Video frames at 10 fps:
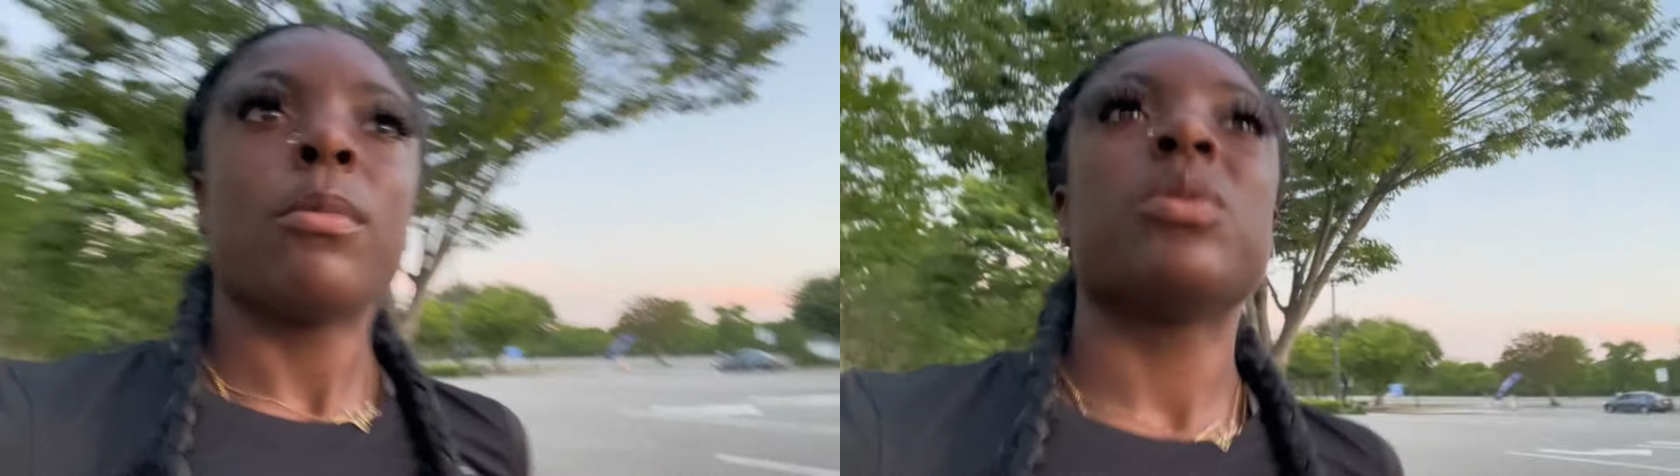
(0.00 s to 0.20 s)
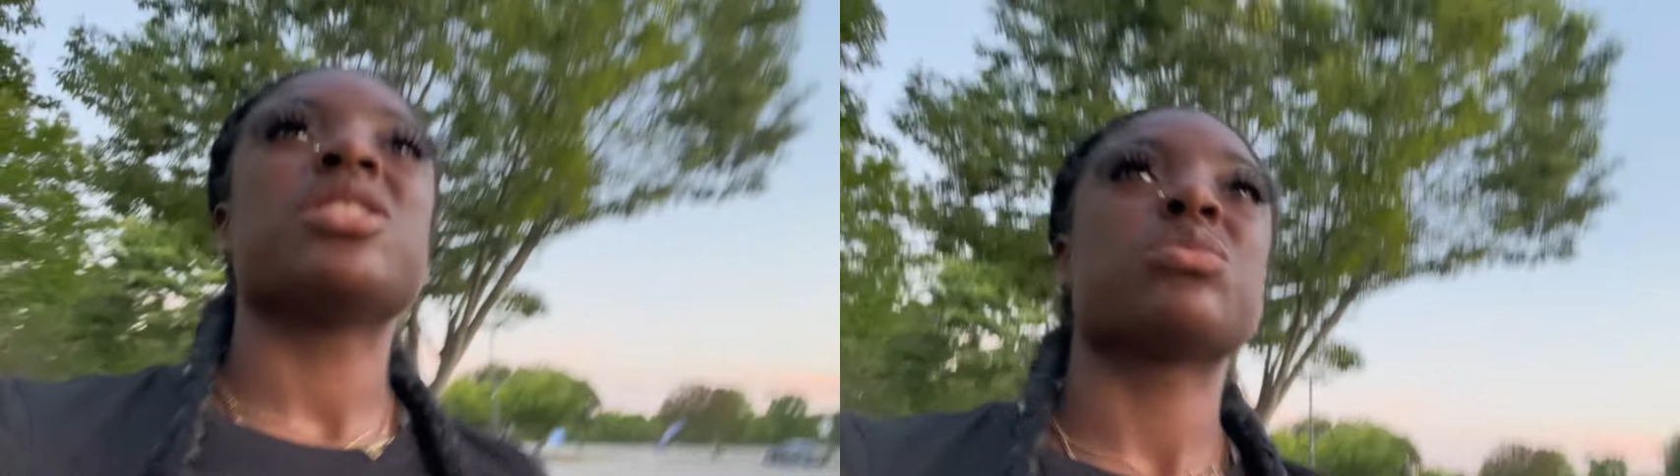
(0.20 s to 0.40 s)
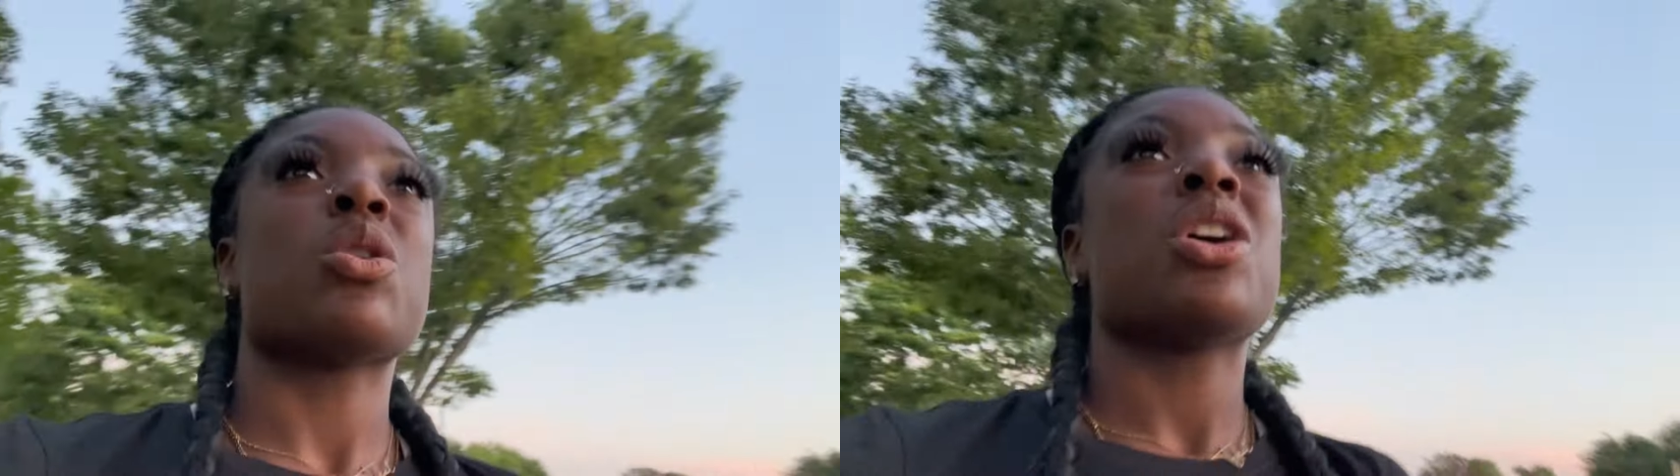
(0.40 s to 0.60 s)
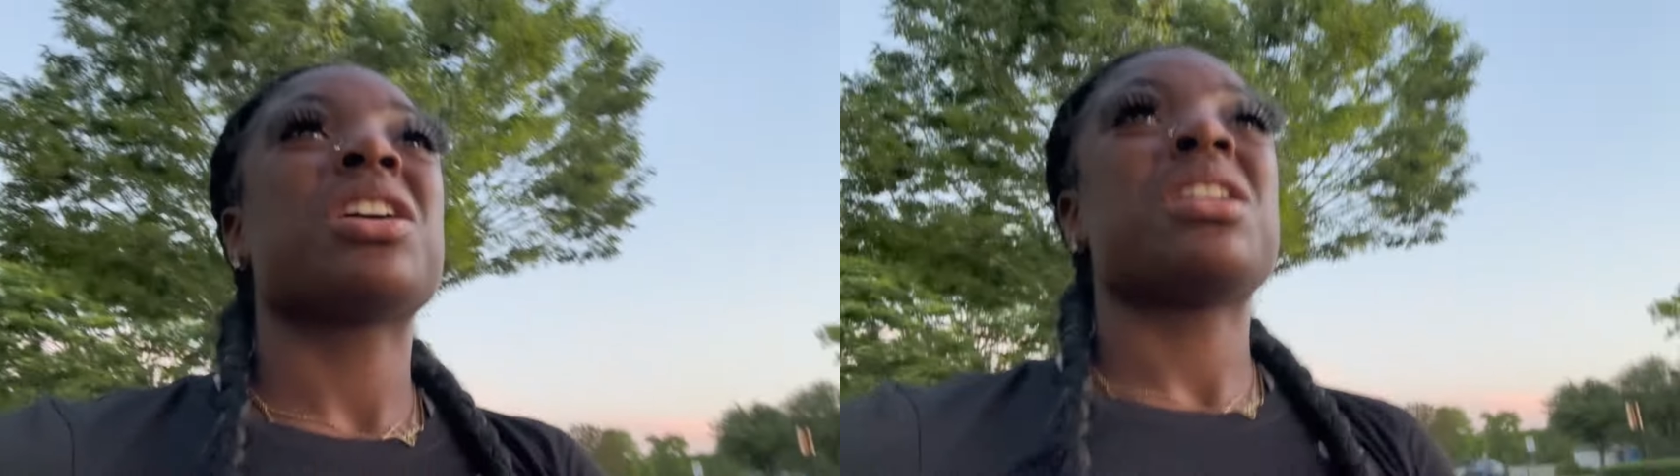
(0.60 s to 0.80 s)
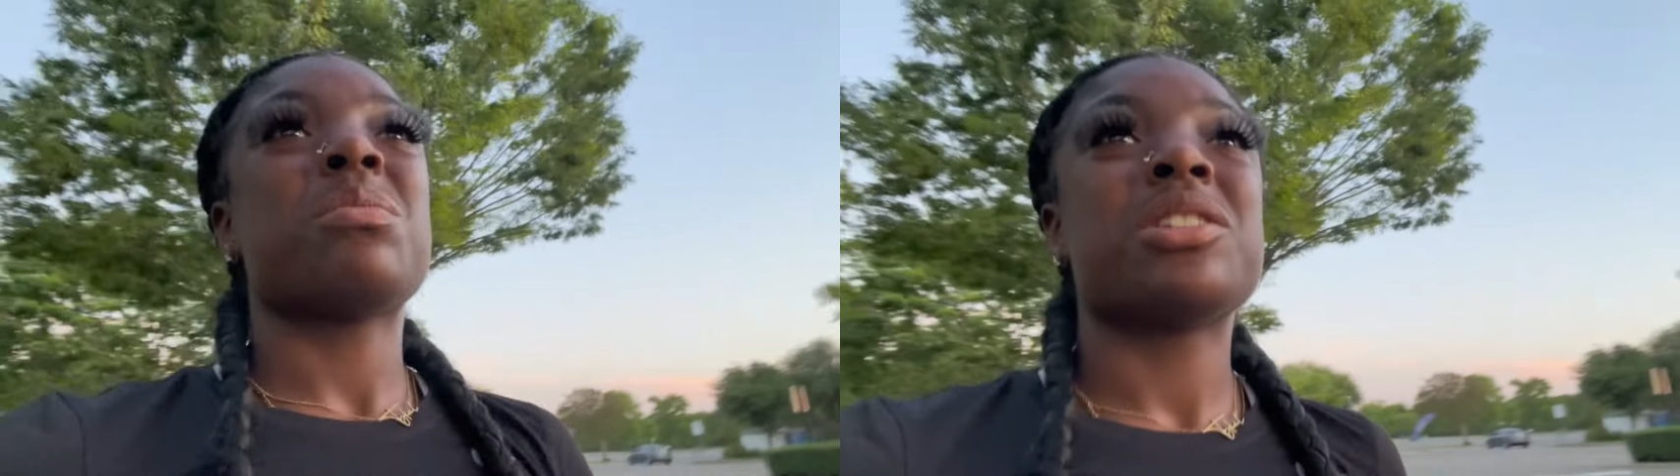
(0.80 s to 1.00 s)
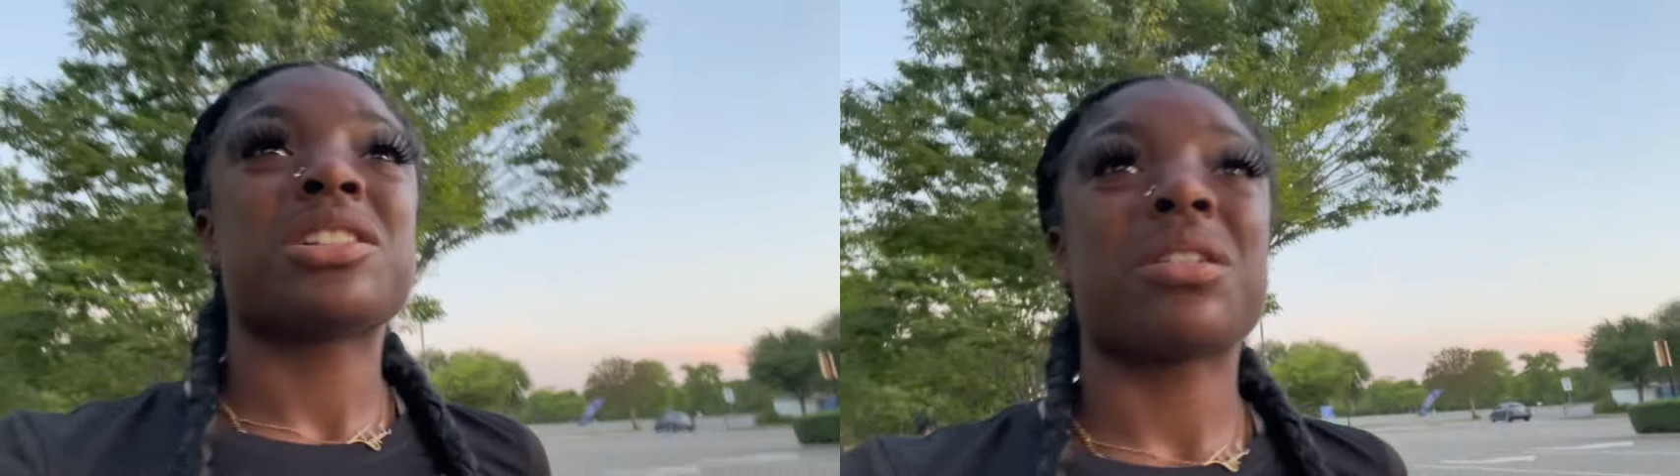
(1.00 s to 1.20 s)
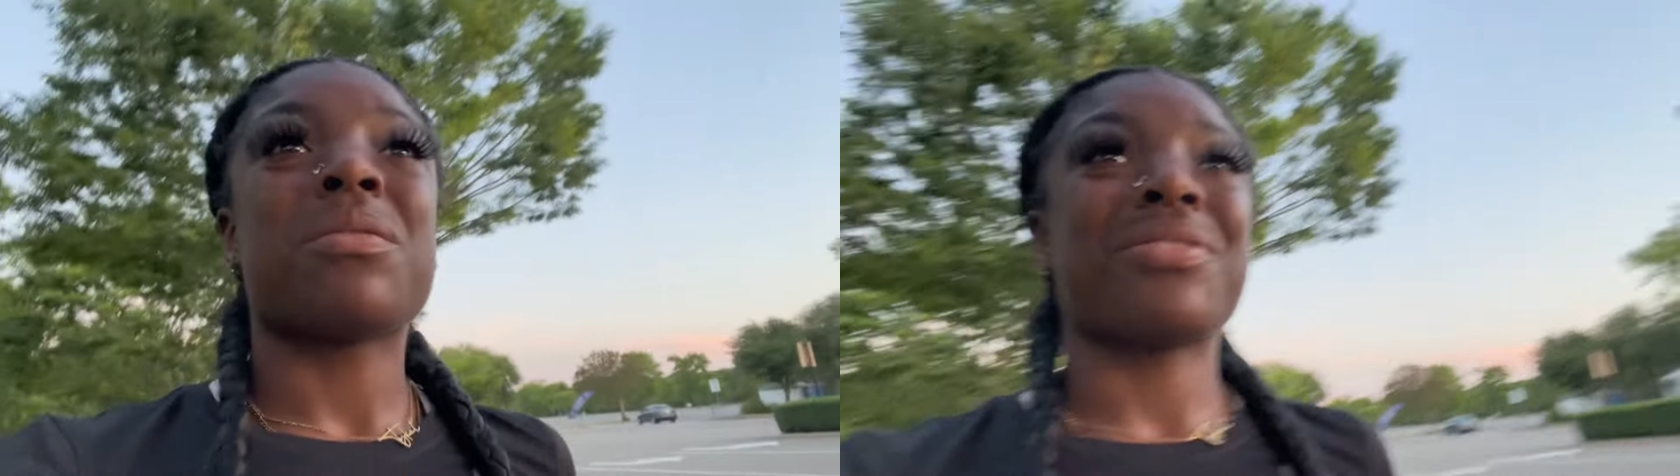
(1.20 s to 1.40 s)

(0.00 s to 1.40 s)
We just walk in and we just gonna